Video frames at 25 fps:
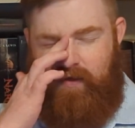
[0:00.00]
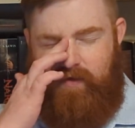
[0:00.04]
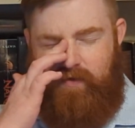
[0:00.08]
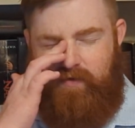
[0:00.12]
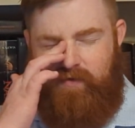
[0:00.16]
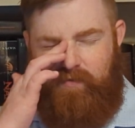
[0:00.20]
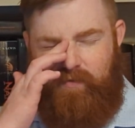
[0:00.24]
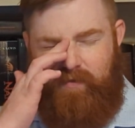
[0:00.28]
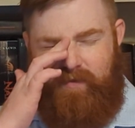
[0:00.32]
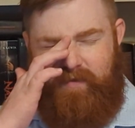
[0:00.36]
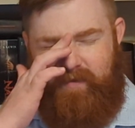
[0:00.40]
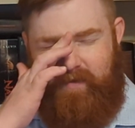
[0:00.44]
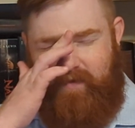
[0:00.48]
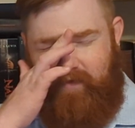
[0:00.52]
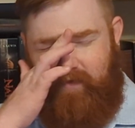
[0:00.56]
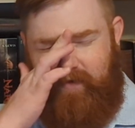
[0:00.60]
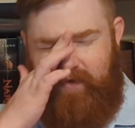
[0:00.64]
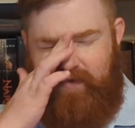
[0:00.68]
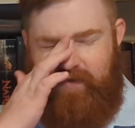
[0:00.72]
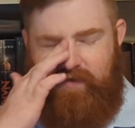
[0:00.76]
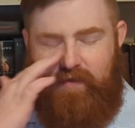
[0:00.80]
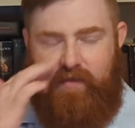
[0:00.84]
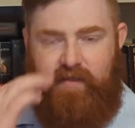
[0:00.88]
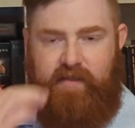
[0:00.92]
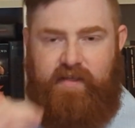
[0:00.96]

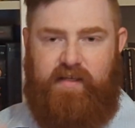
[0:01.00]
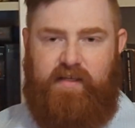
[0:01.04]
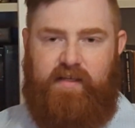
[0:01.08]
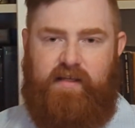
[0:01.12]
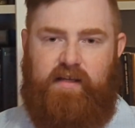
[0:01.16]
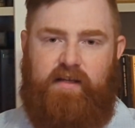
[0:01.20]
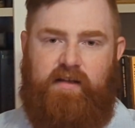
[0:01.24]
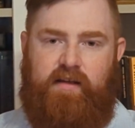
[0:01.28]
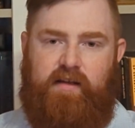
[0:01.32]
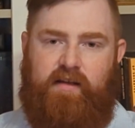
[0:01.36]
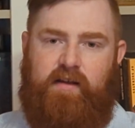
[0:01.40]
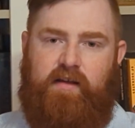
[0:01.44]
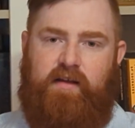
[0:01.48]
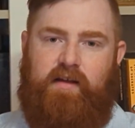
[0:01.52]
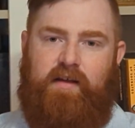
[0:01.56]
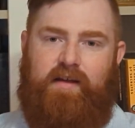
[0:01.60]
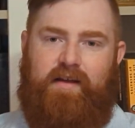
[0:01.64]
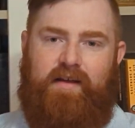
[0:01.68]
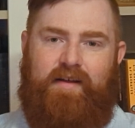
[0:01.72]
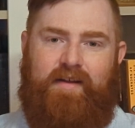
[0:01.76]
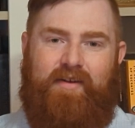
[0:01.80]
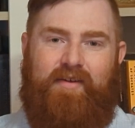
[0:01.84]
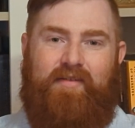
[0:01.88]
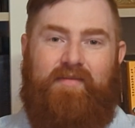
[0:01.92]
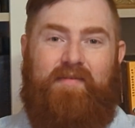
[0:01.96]
specifically
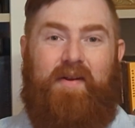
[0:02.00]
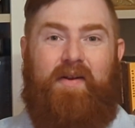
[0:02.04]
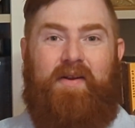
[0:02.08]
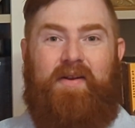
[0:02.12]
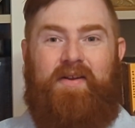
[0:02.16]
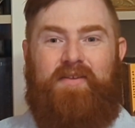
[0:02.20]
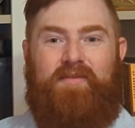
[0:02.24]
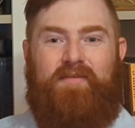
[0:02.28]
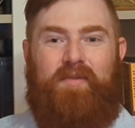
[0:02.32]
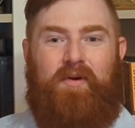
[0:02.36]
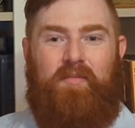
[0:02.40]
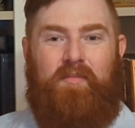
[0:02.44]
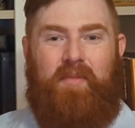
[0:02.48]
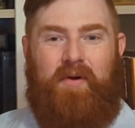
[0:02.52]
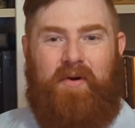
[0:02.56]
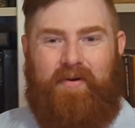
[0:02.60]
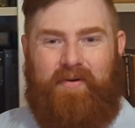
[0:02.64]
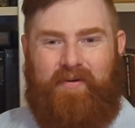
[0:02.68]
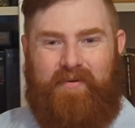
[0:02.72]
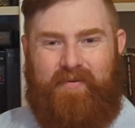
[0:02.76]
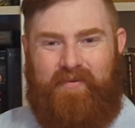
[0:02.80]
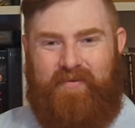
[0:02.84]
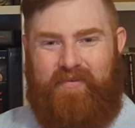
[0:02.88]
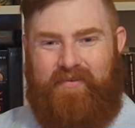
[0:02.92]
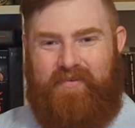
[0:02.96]
very small
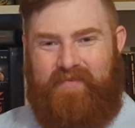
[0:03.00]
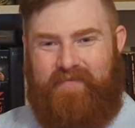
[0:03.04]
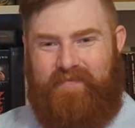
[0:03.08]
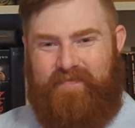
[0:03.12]
particles.